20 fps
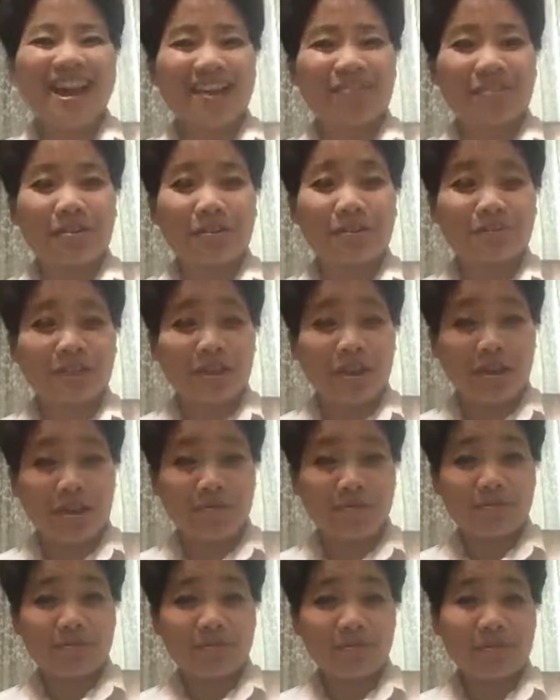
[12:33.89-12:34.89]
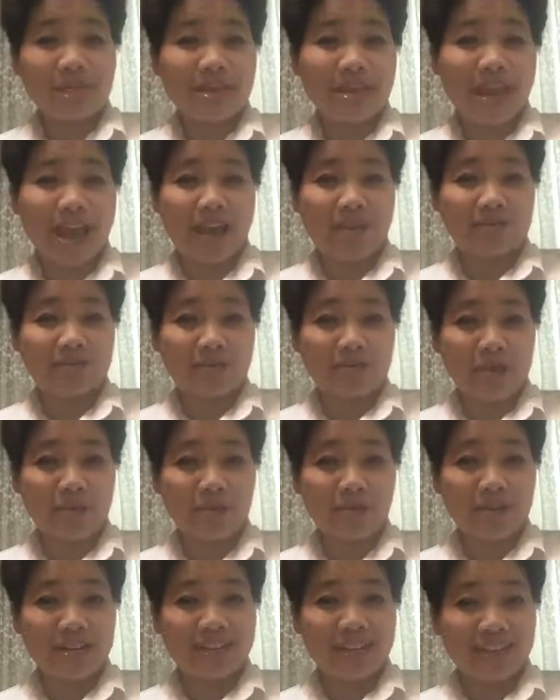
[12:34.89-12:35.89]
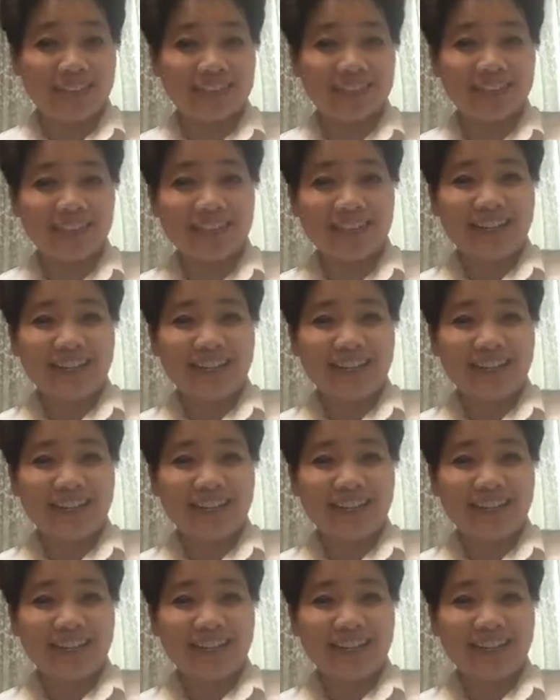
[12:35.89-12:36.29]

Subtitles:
Well, hope everybody have a great weekend,